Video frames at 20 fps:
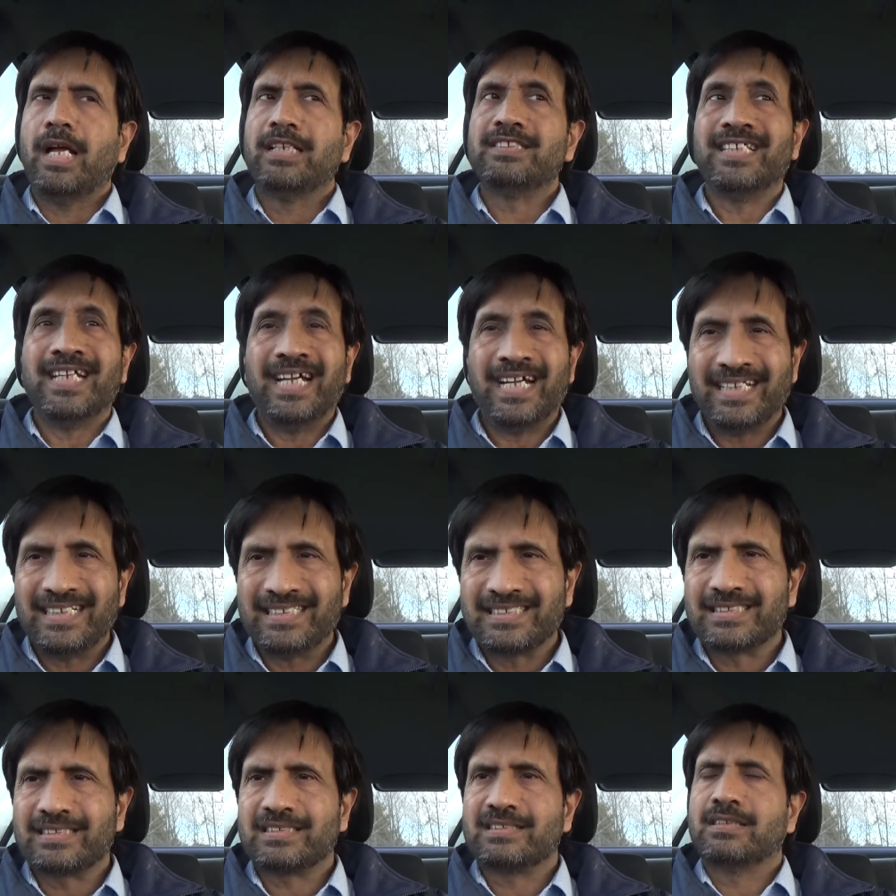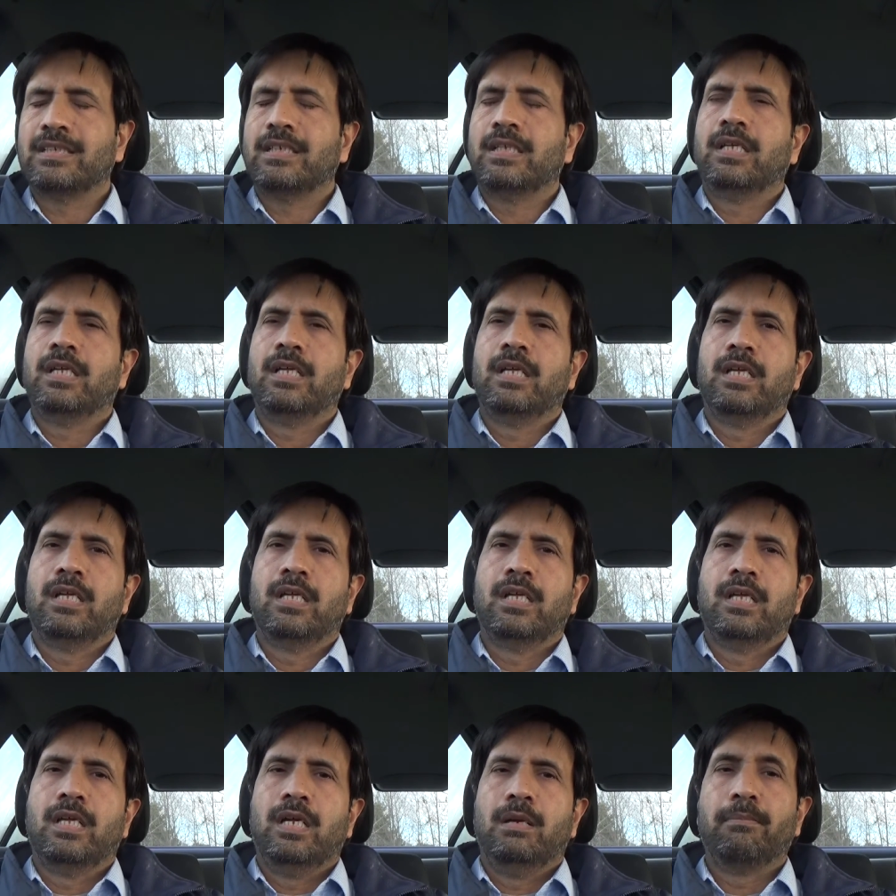genetics
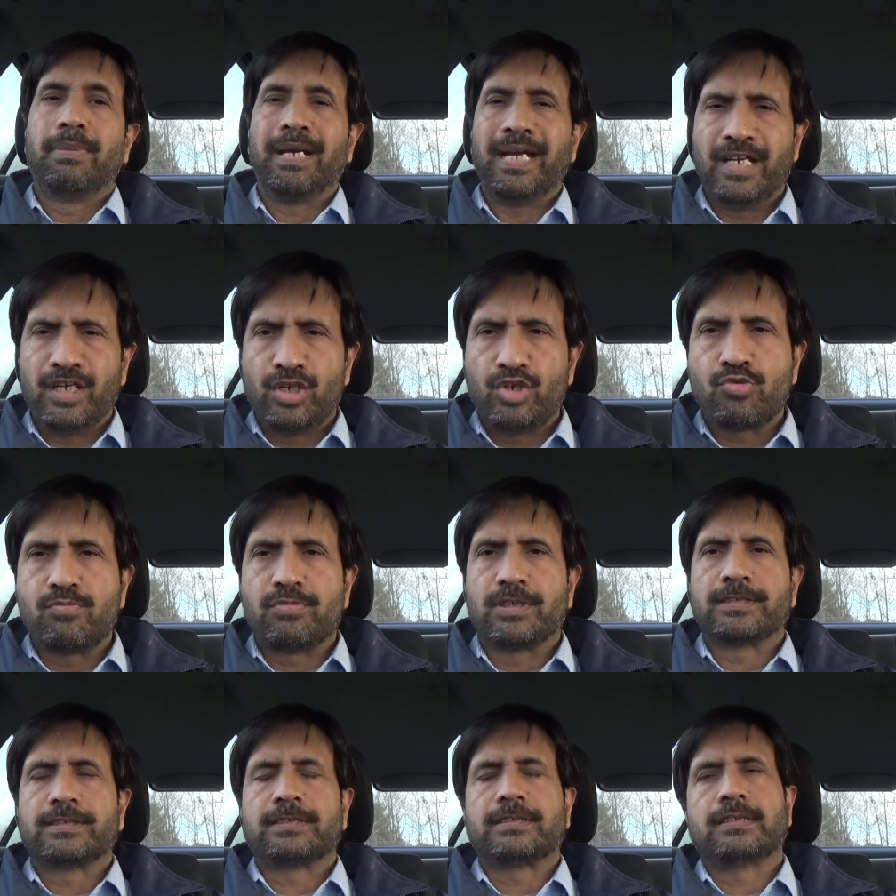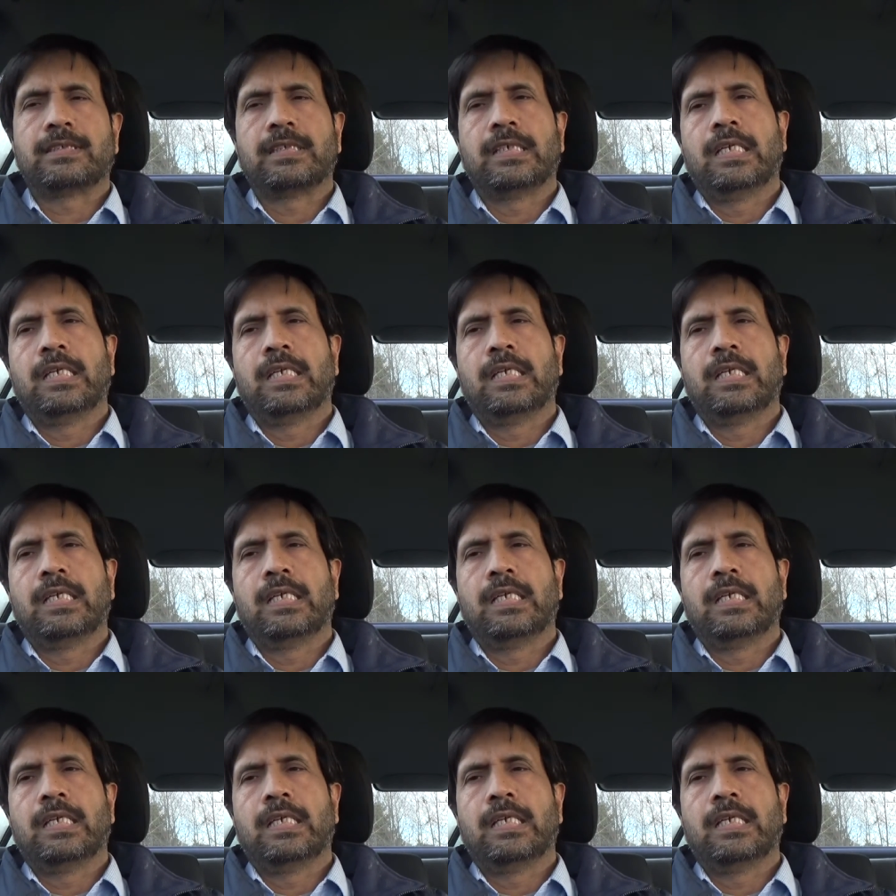brain tumors